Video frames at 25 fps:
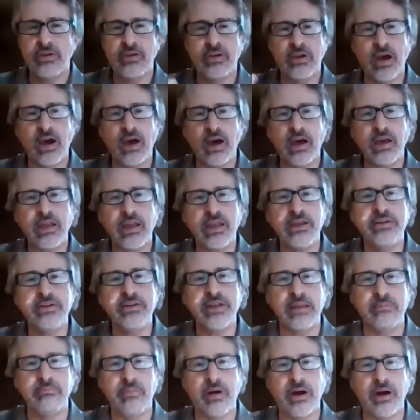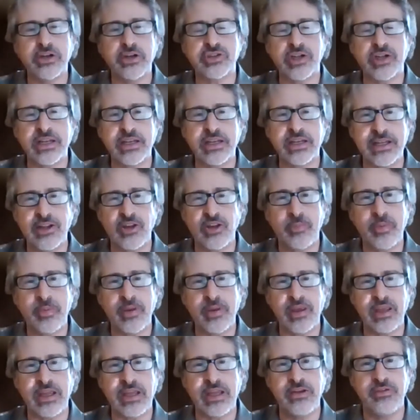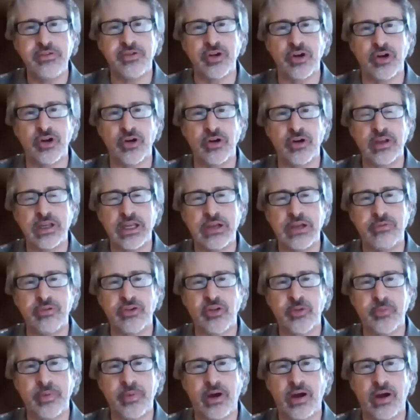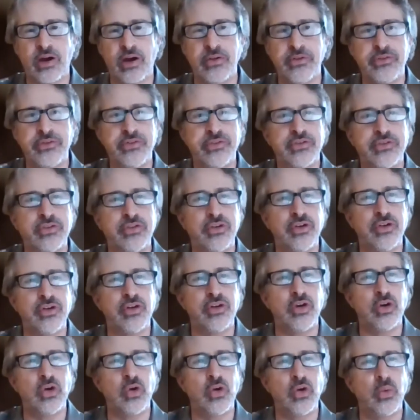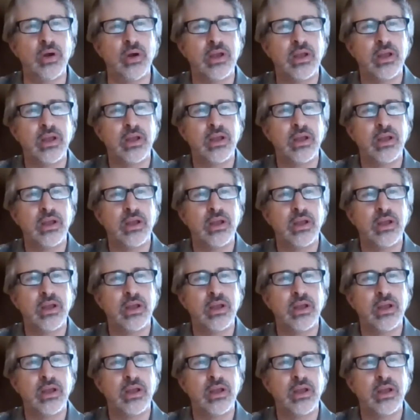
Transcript: guide and modulate its behavior in response to